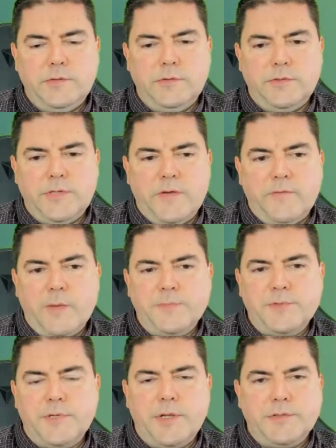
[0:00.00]

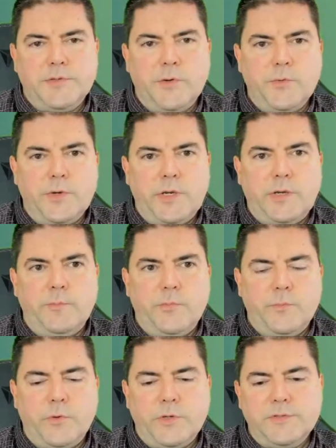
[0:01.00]
DevOps and SRE
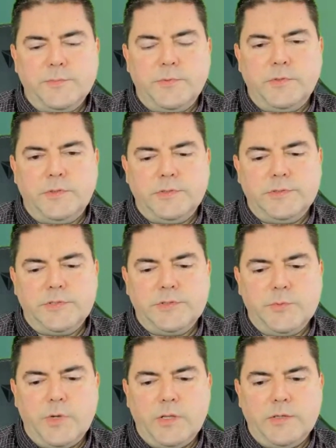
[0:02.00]
principles,
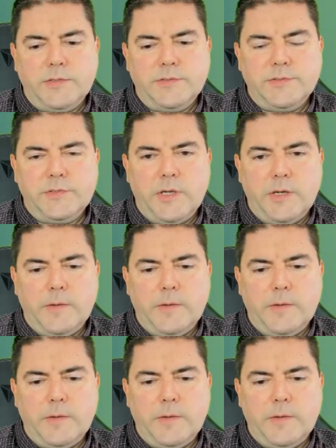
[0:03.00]
as well as